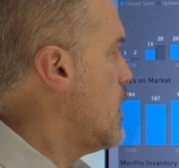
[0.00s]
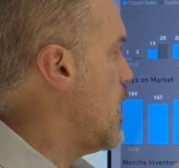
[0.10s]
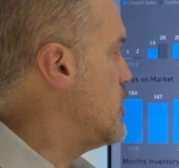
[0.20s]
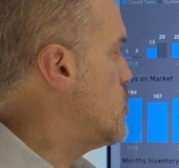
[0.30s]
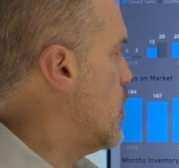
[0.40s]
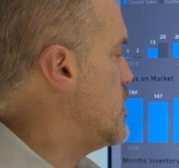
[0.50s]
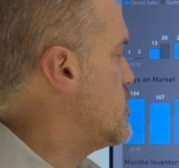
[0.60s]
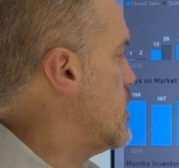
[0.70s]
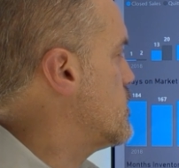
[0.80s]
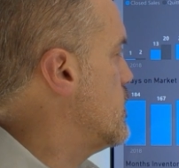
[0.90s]
At
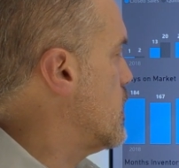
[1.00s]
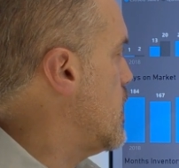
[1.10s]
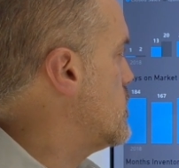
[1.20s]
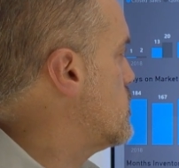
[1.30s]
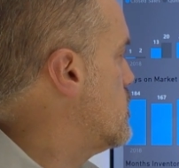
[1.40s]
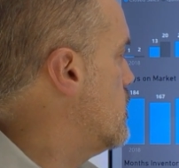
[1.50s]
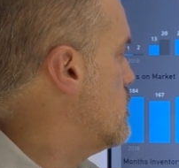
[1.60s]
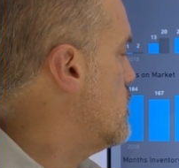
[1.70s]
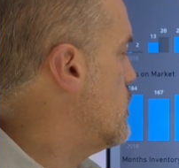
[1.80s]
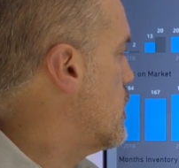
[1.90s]
26 in the
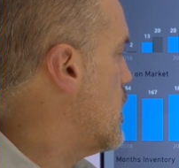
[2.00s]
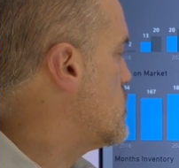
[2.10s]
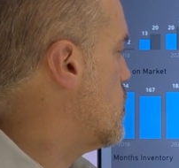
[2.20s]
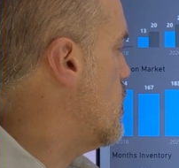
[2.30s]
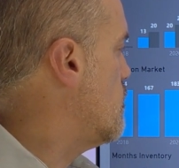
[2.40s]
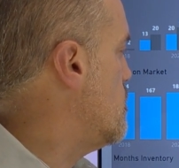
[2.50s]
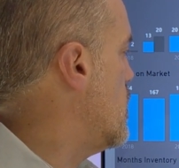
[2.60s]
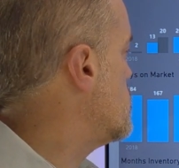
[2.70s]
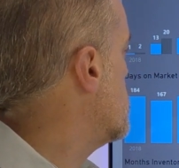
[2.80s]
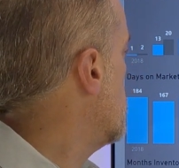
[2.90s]
last 12
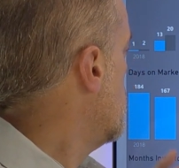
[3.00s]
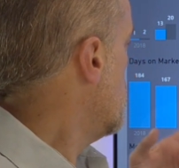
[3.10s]
months.